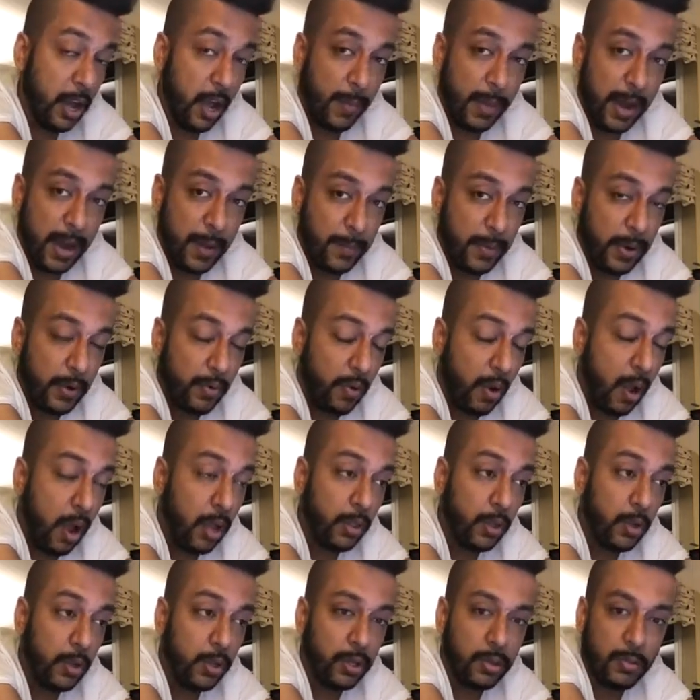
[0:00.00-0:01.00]
Now, I might be
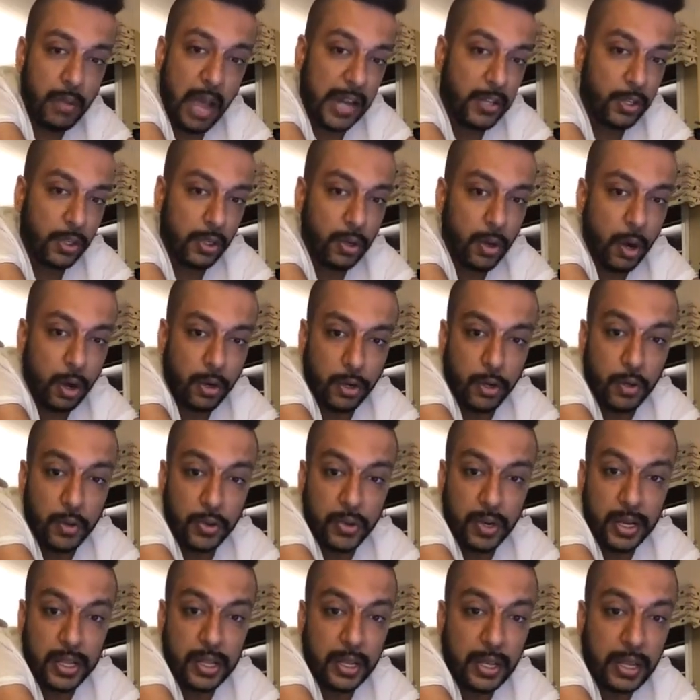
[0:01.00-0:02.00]
wrong, but that's not
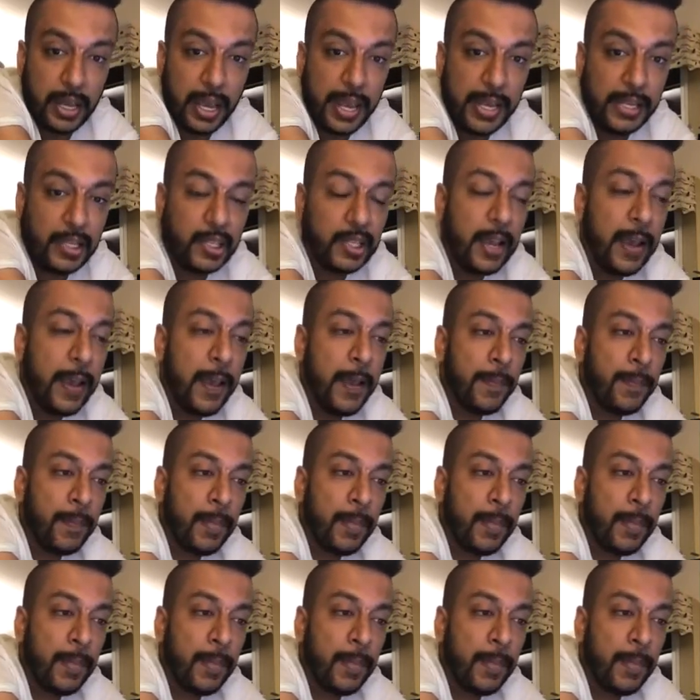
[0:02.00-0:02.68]
usually the case.